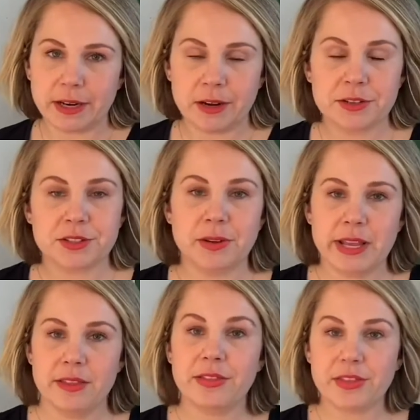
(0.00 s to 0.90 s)
So in
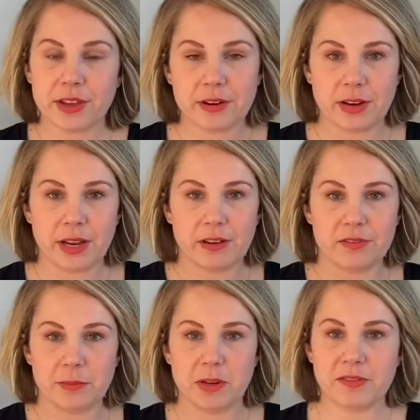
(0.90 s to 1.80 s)
theory,
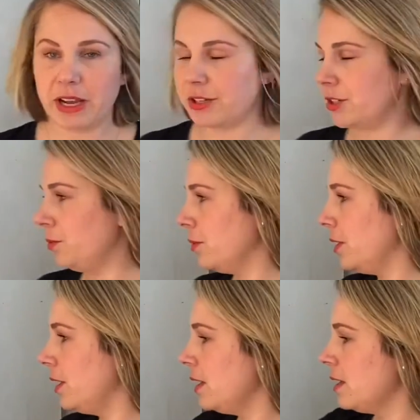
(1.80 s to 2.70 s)
affirmative action would
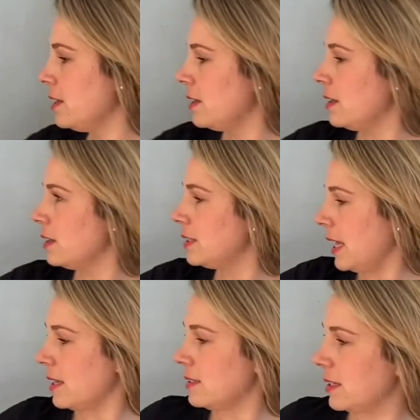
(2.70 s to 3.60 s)
take
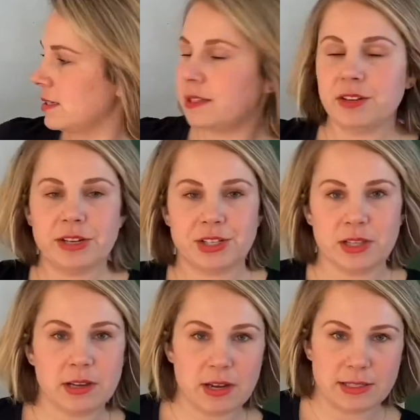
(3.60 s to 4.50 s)
into consideration the
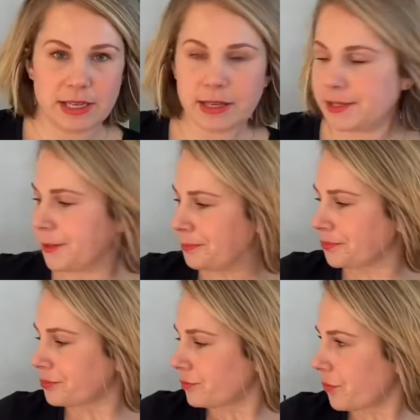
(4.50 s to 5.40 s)
context.
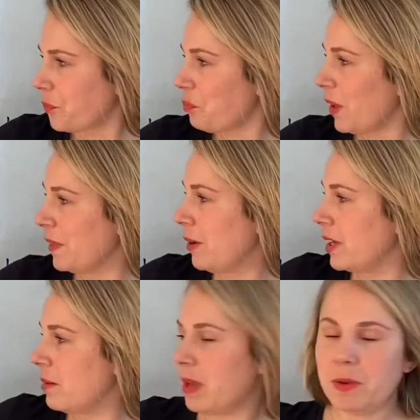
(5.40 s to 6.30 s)
They would get
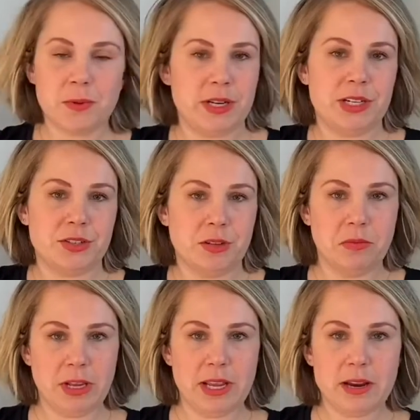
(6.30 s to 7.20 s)
maybe 1 additional point
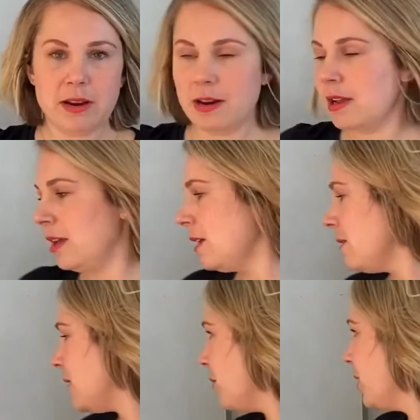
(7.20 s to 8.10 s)
here. They
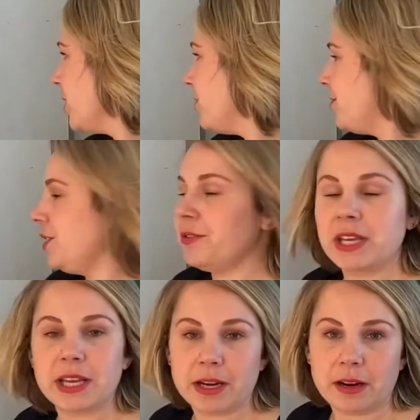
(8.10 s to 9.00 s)
would get a few
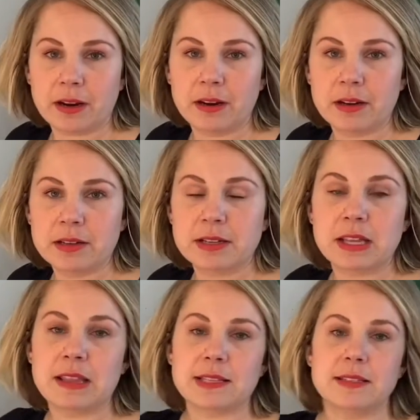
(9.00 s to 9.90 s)
here. And
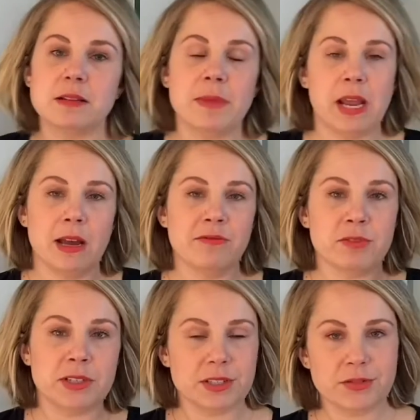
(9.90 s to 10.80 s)
that's to make up for
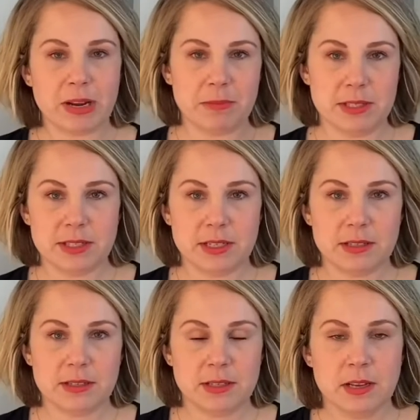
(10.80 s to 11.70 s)
discrepancies.
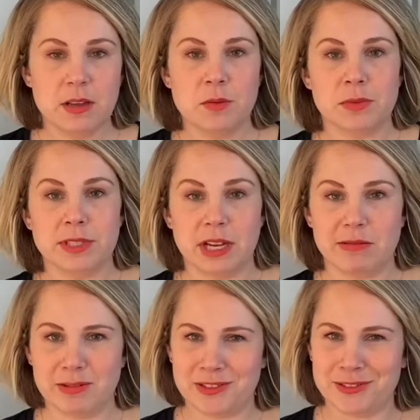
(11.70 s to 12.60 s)
We'll talk about what
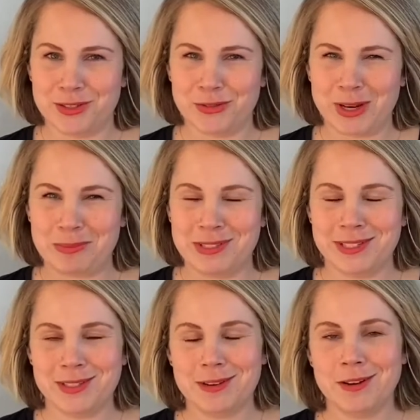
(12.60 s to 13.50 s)
those discrepancies
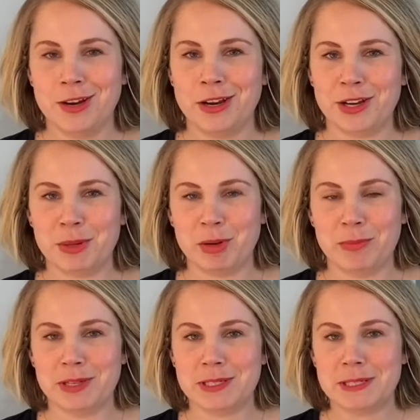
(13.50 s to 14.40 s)
are in a moment.